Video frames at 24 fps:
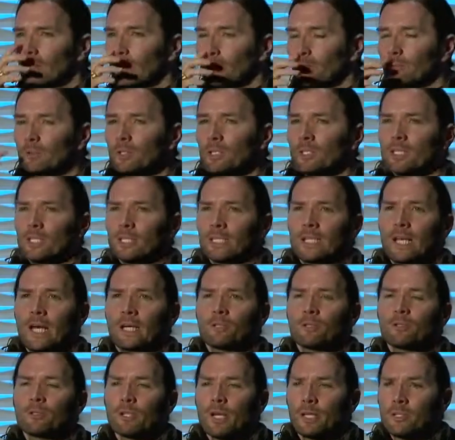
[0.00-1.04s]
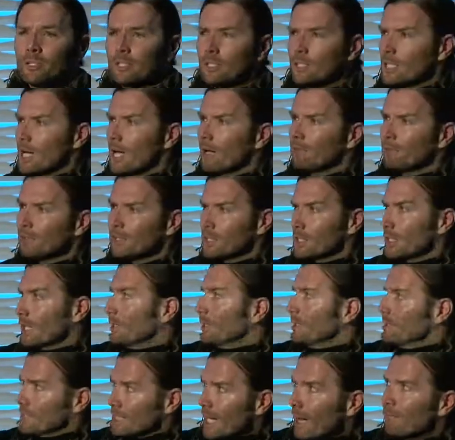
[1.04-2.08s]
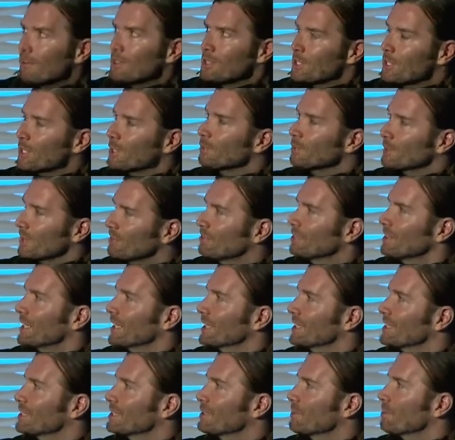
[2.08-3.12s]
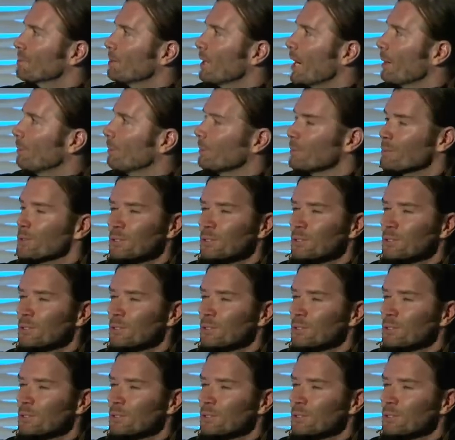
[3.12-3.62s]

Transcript: gastroesophageal reflux problem.